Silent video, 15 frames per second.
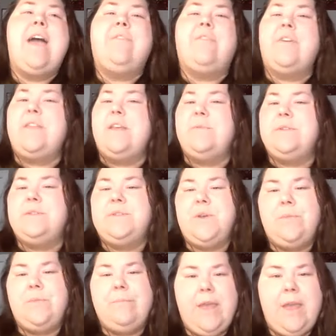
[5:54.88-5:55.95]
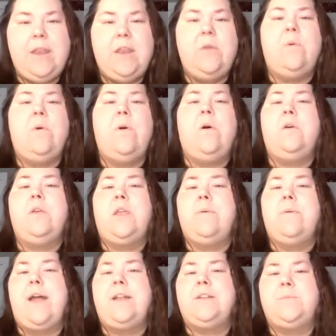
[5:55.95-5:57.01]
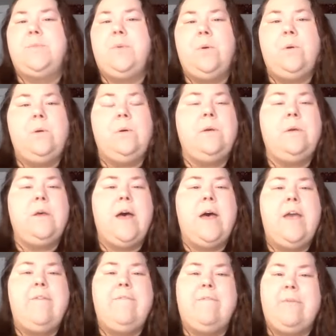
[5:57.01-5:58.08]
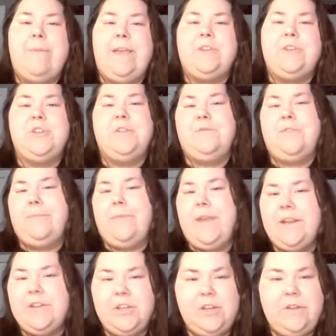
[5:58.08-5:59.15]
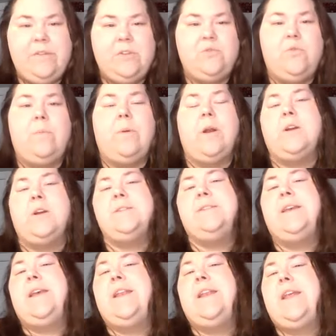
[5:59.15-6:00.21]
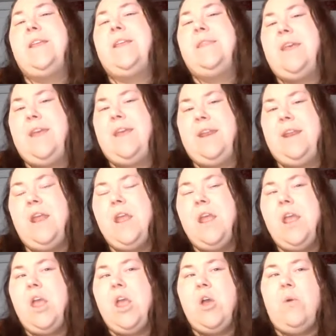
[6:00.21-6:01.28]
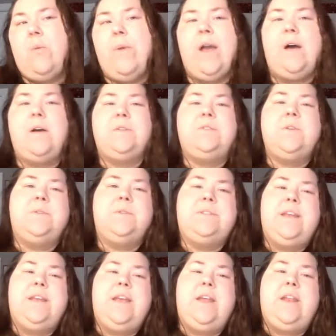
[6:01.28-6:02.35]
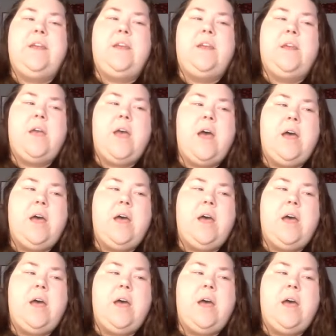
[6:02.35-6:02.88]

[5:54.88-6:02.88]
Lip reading: everything was so manual. You had to pull information from each individual person. And then we also did